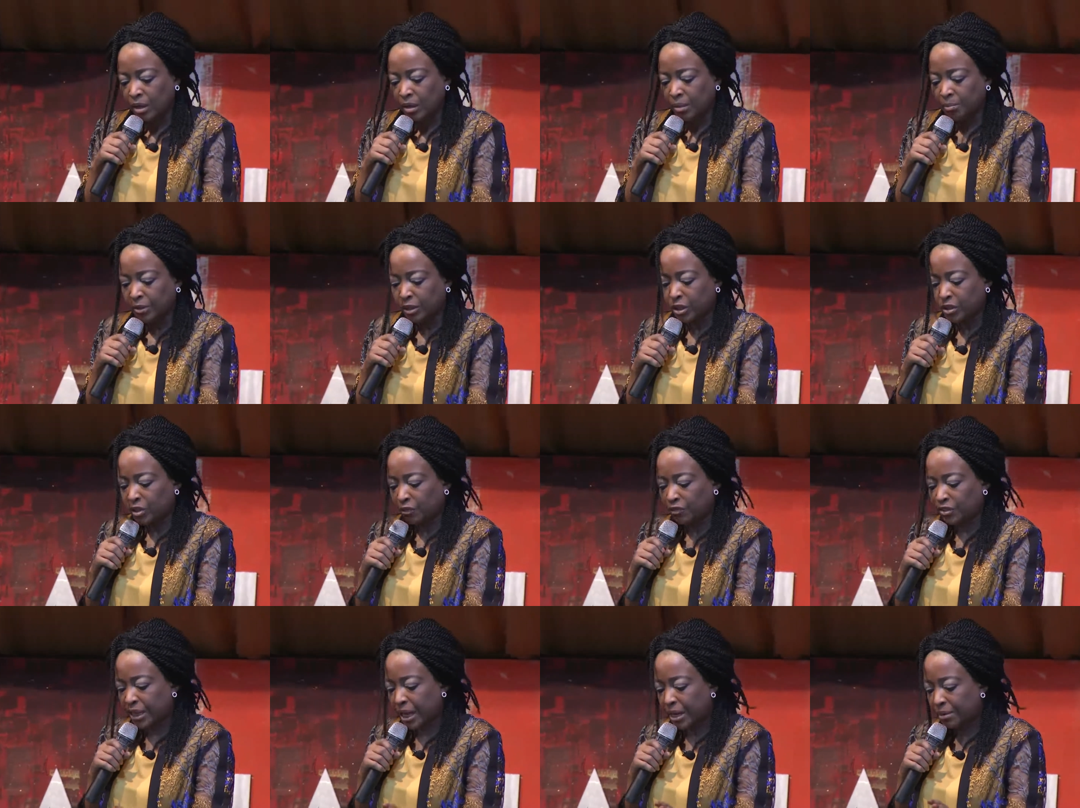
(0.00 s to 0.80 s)
Because
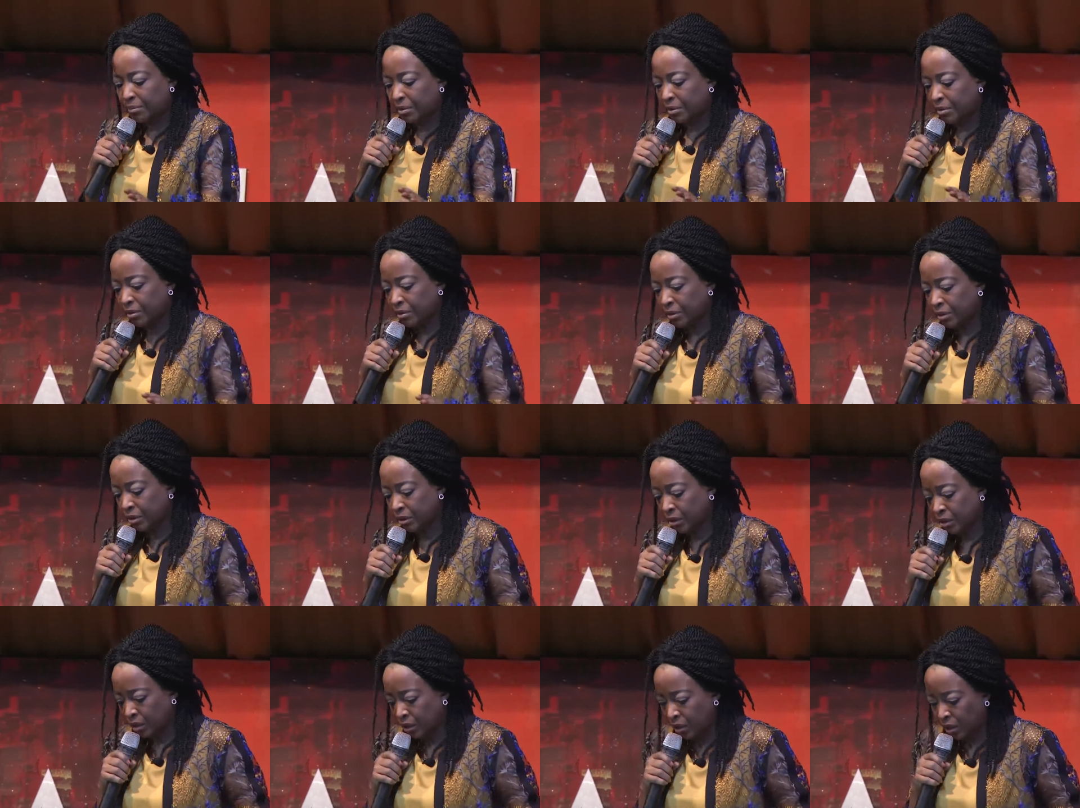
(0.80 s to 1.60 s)
of time,
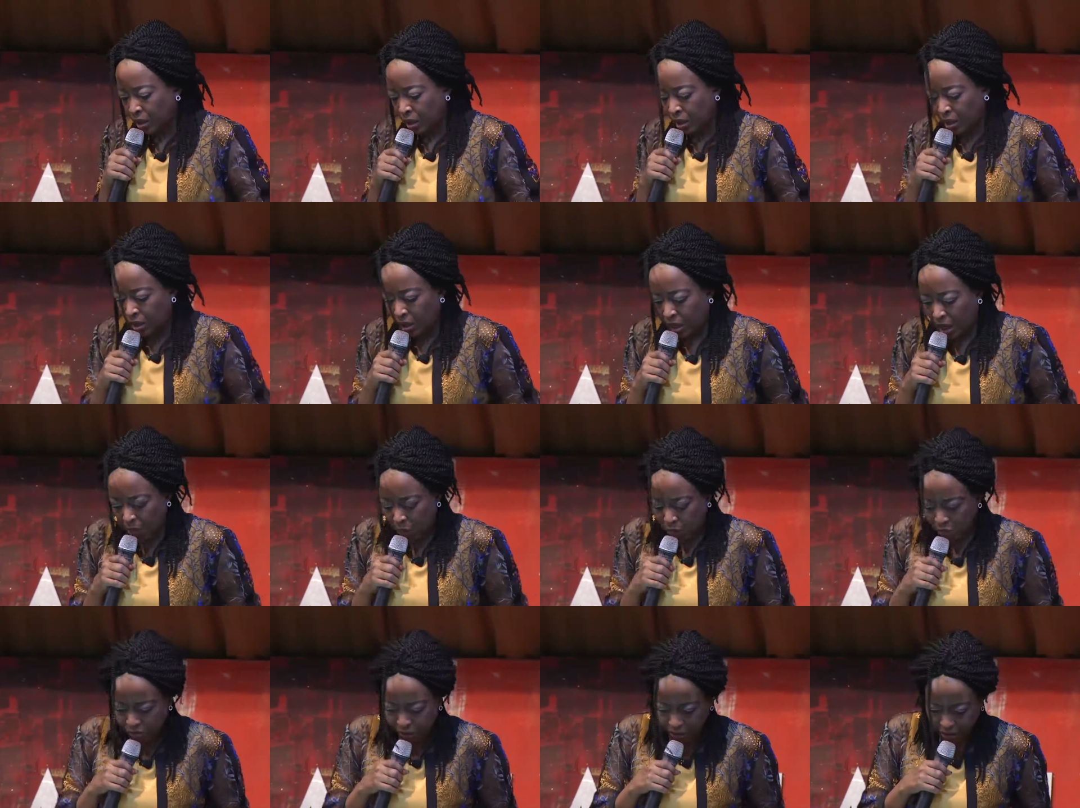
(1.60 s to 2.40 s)
I
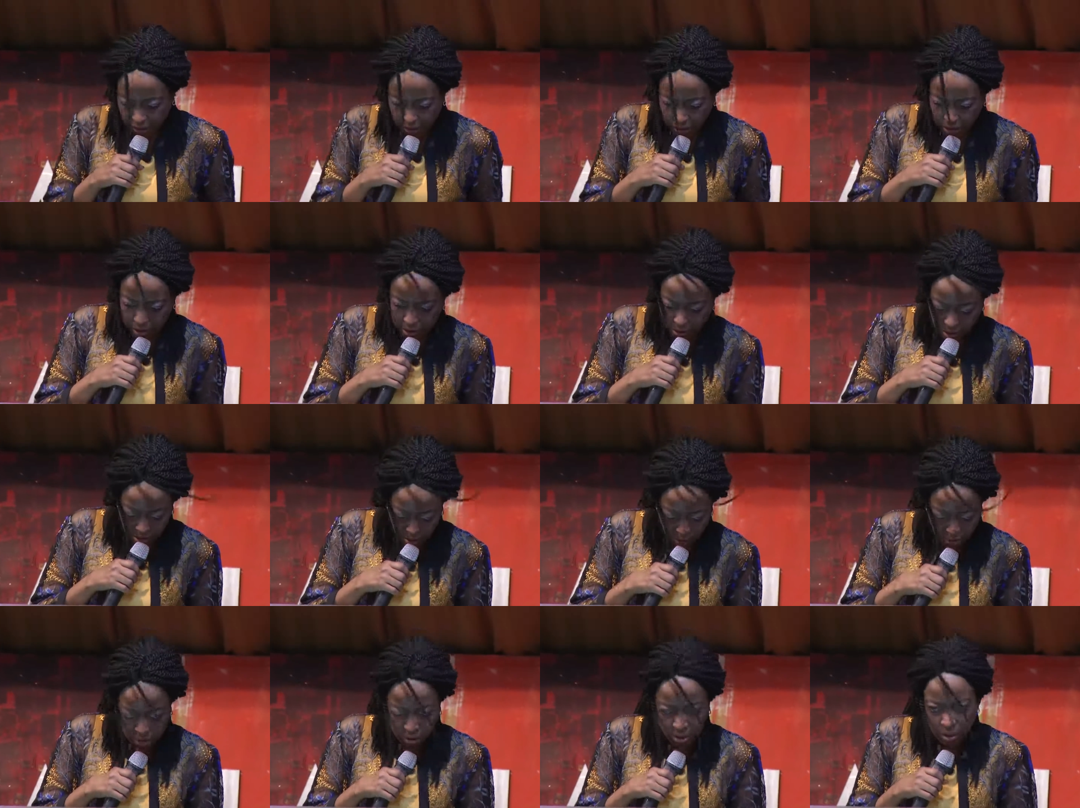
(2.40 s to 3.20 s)
won't read it.
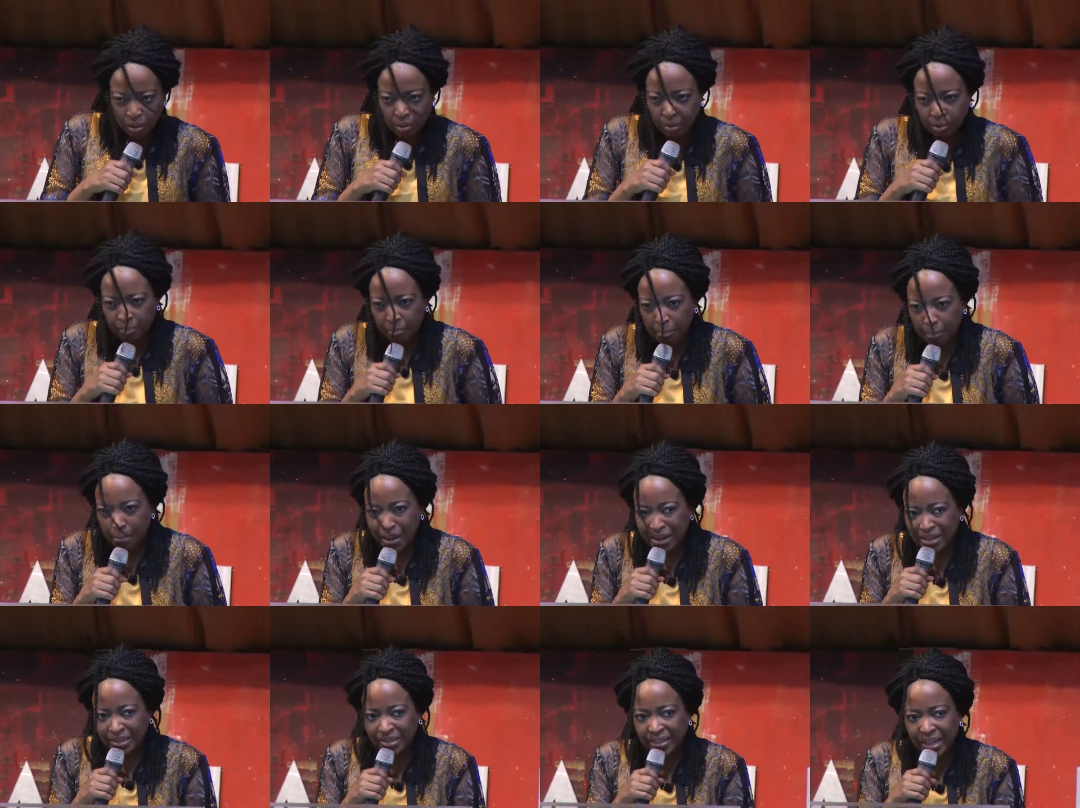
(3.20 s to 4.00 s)

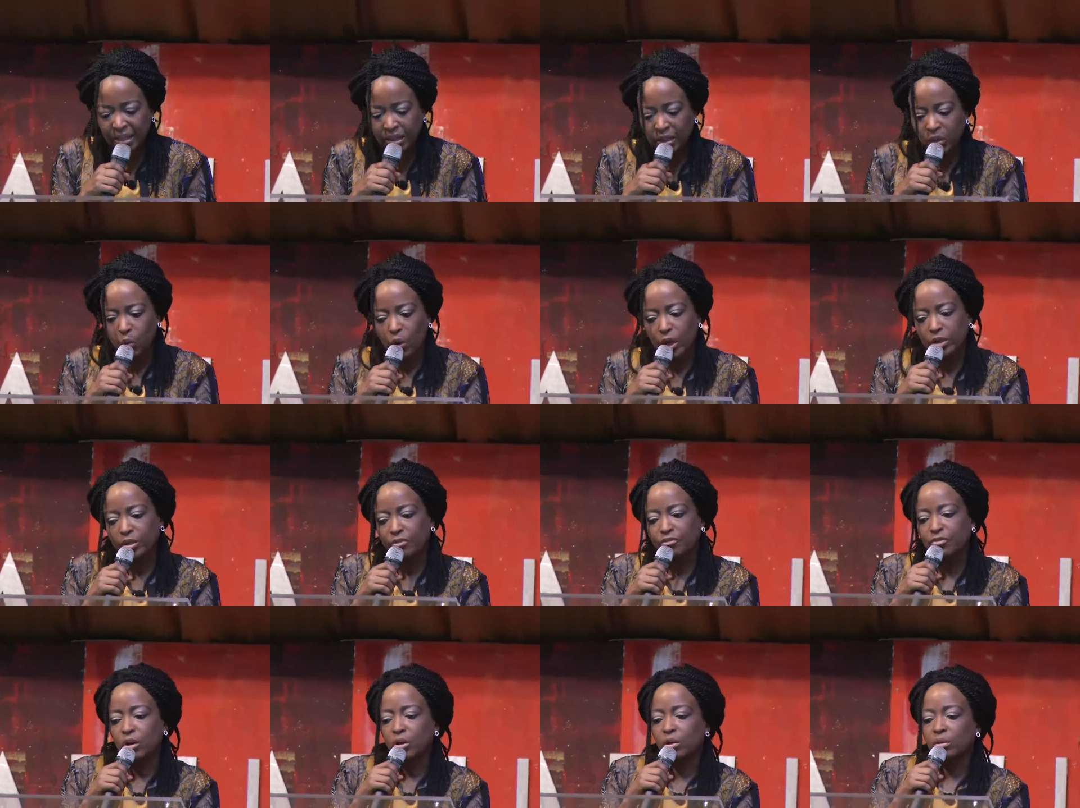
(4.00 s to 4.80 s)
Meditate the word
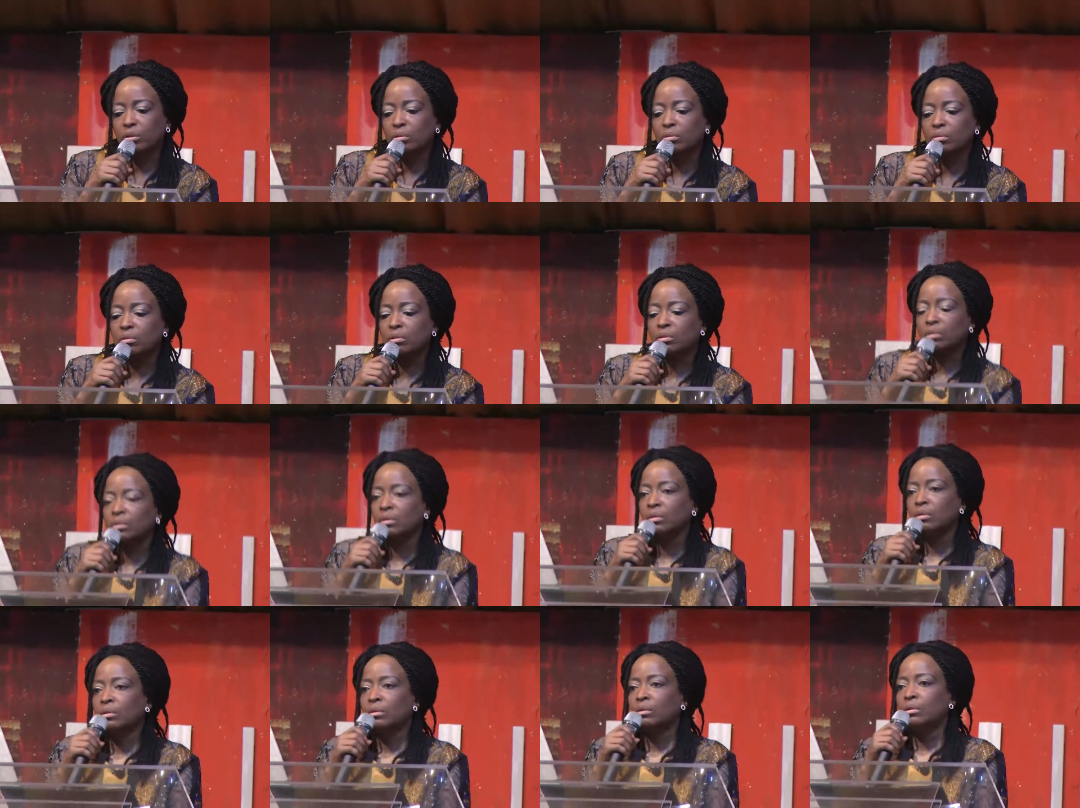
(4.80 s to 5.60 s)
of God.
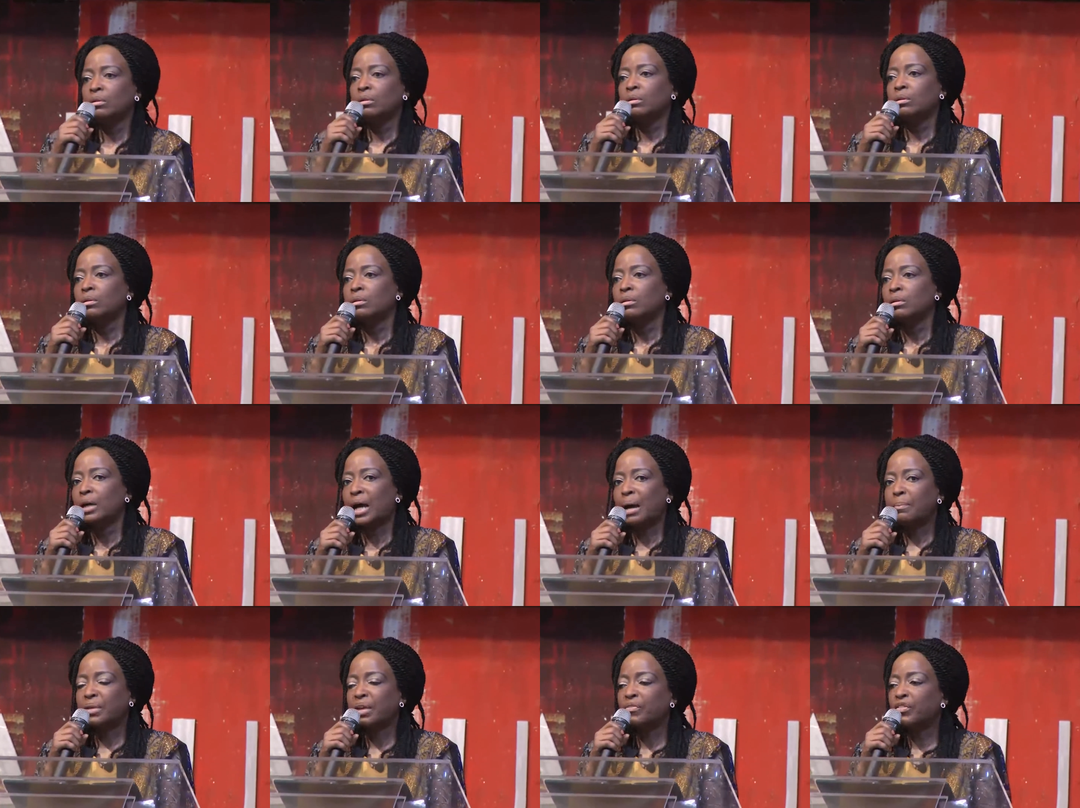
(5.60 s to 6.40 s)

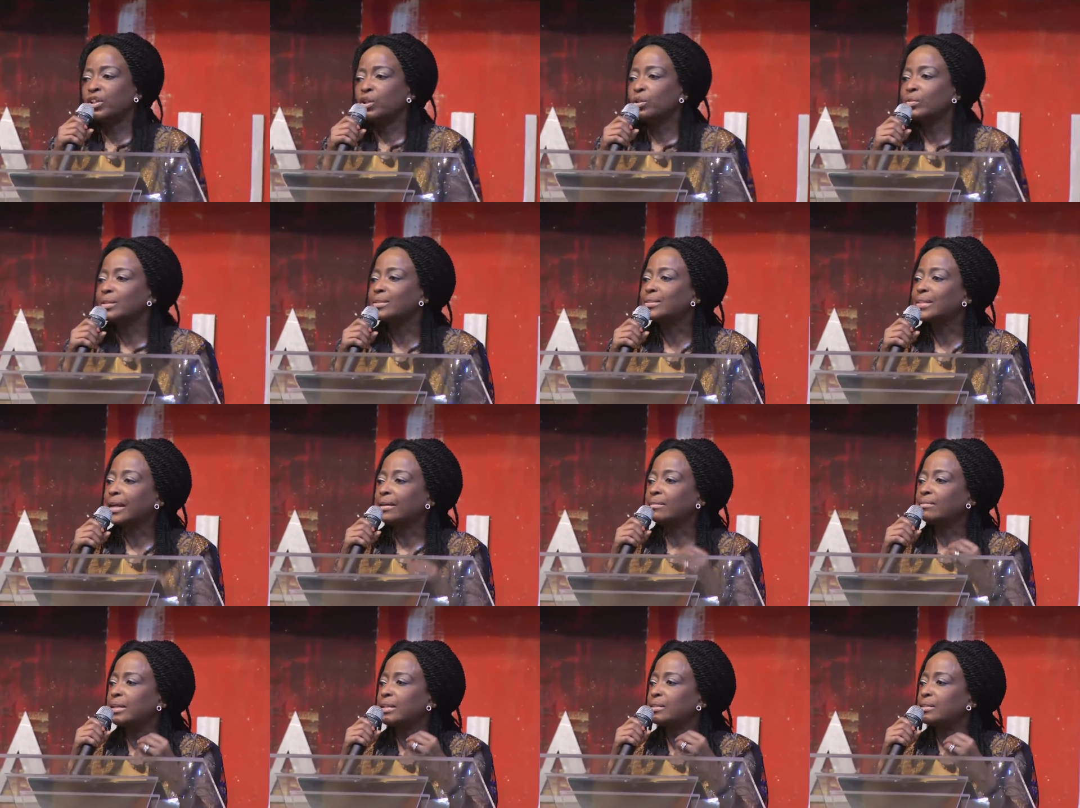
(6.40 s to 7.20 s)
I'm giving you the
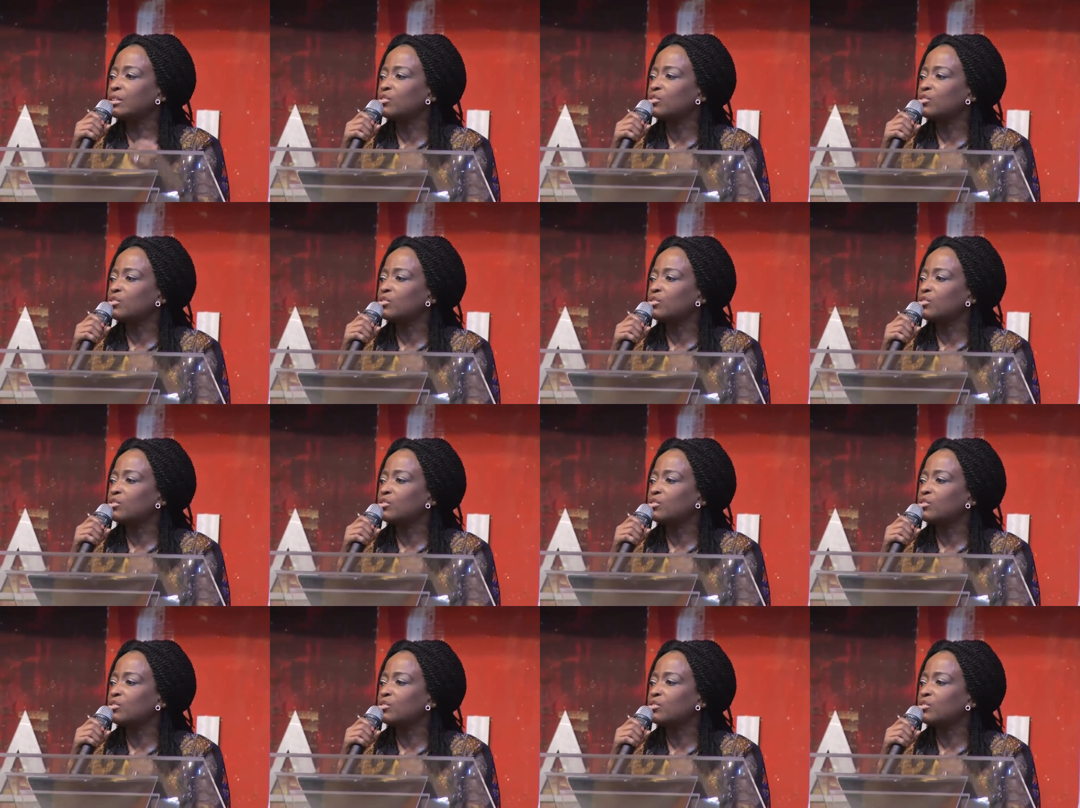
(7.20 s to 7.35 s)
techniques in